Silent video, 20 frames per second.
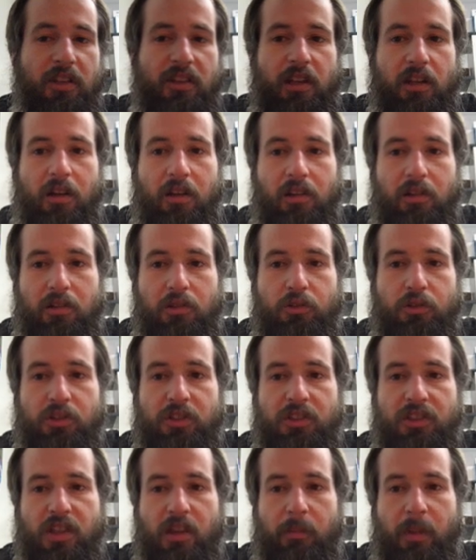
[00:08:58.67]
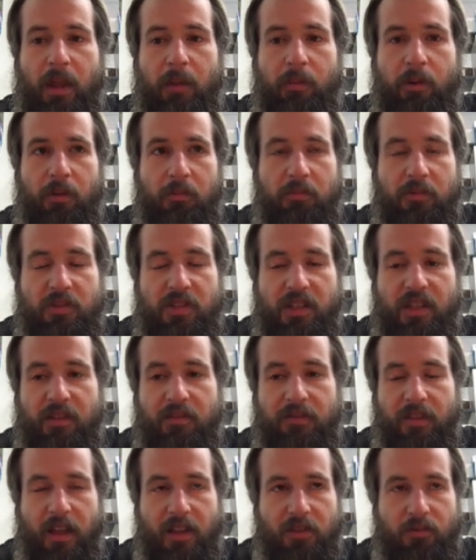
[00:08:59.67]
at the conclusions of that paper and see
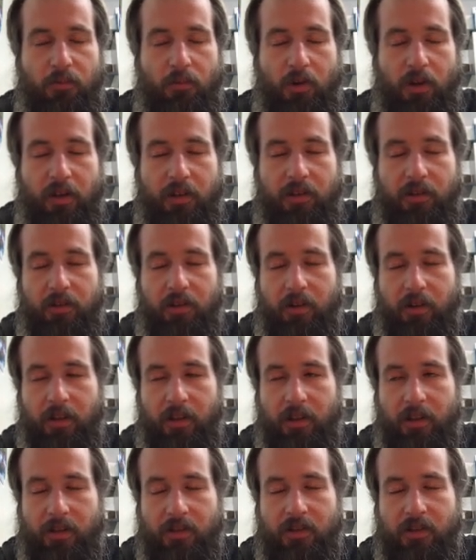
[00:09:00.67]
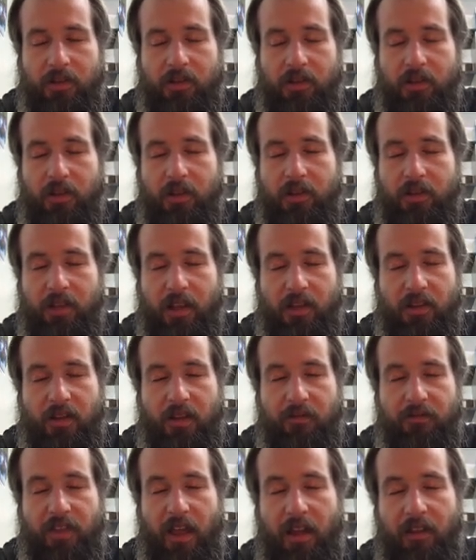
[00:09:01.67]
if that's what is that,
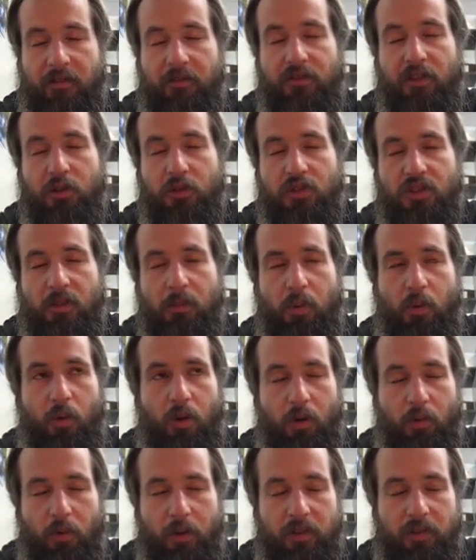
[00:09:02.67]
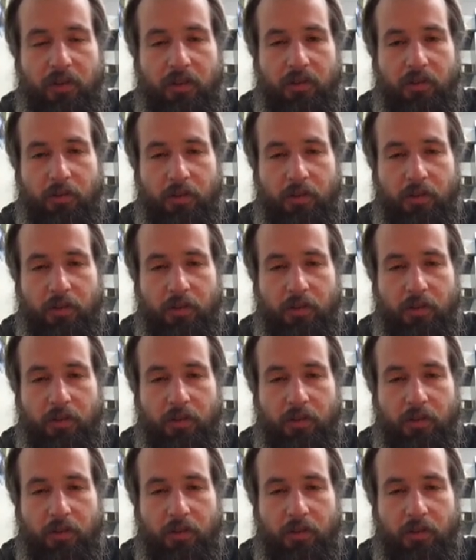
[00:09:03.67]
if that, if those support what